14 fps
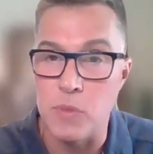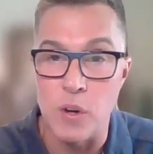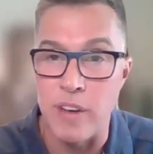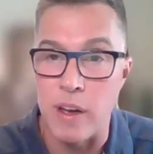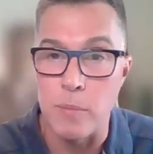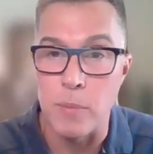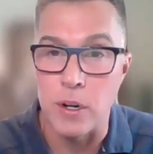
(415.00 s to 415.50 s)

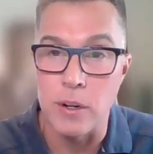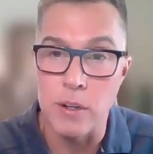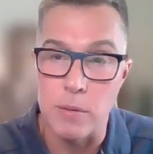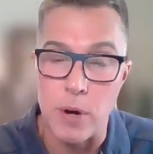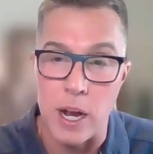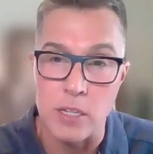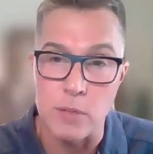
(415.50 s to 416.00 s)
November
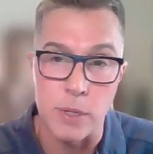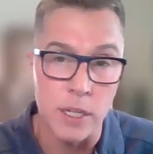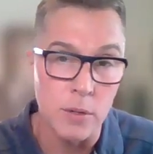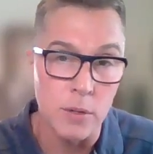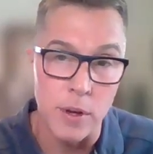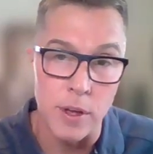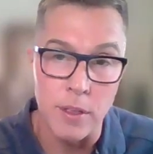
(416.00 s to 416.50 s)

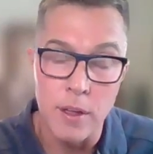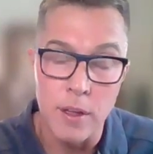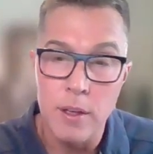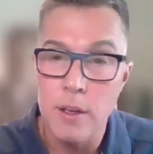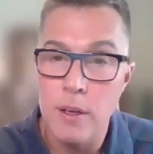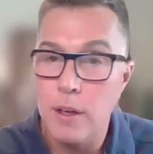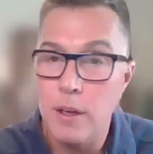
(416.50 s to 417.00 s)
approximately with
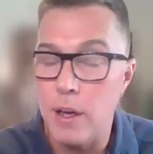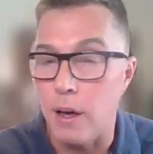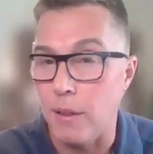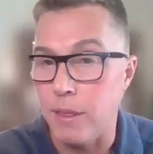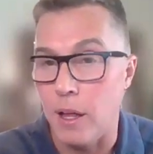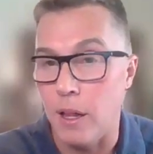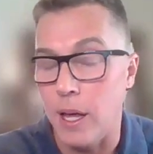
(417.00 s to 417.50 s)

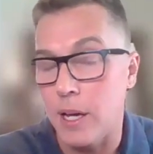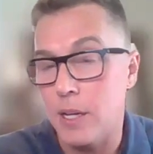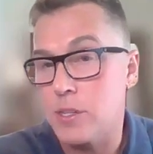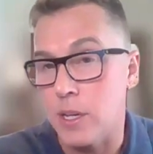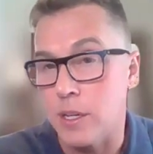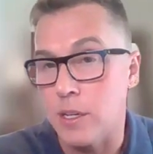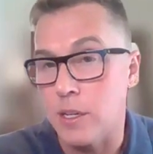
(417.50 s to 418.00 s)

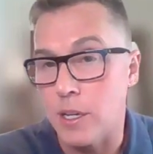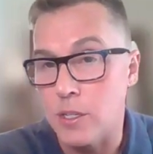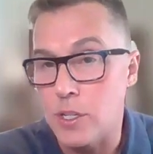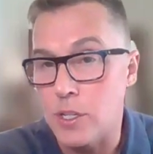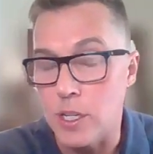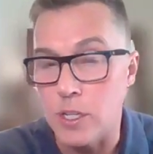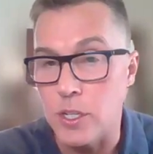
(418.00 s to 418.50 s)
HealthLX and
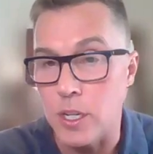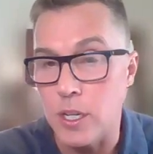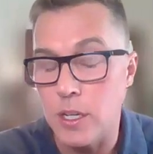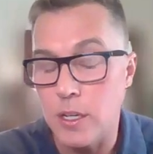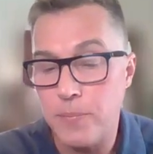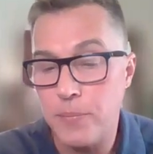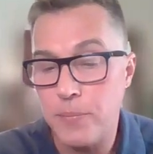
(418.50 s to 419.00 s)

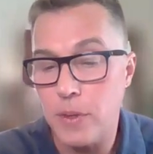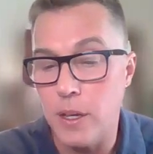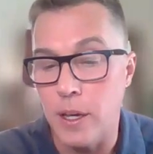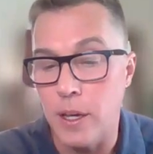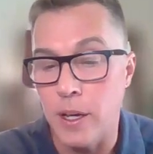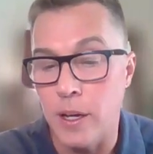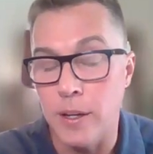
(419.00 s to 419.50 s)
TG,
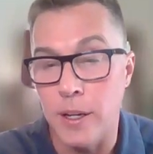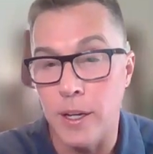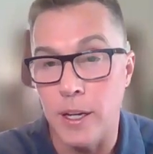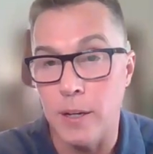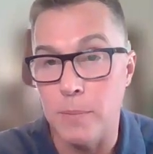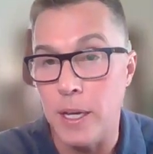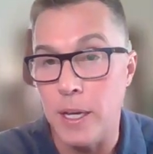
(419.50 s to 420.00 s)

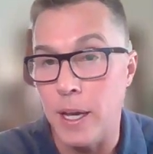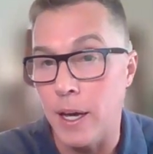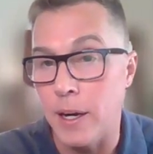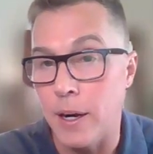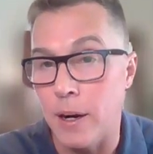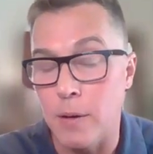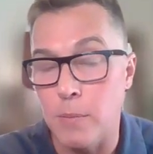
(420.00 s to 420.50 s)
and
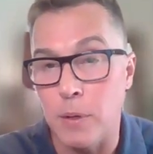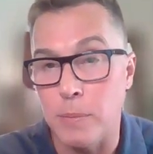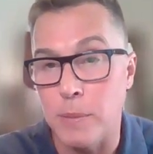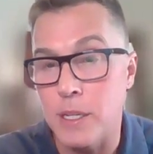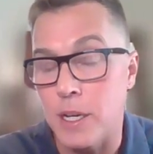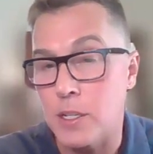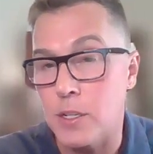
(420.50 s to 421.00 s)
began our
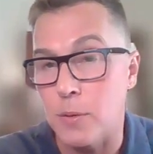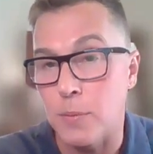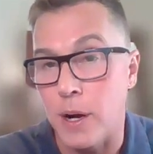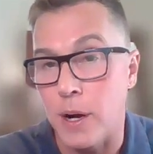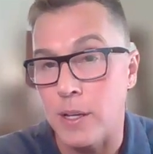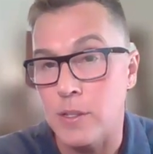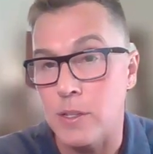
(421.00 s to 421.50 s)
implementation
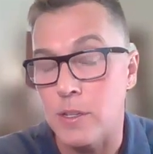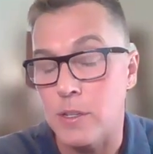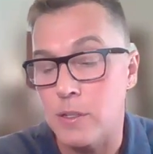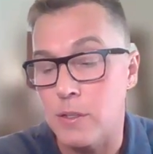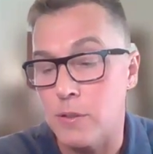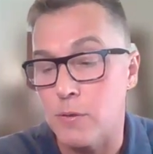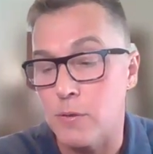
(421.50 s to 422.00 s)

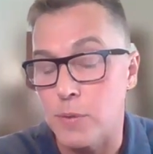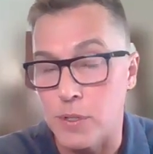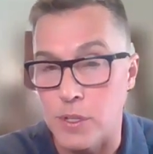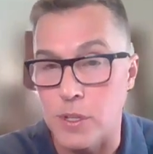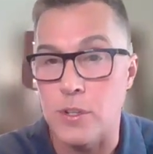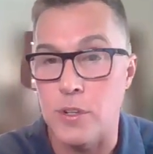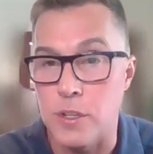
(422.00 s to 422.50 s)
process to
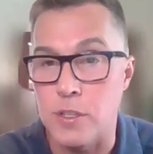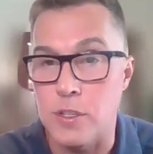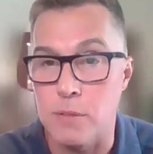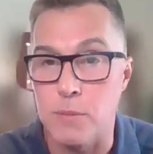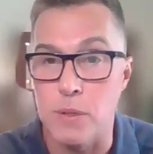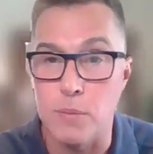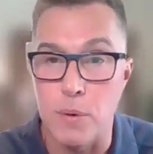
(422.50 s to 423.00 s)
position us to be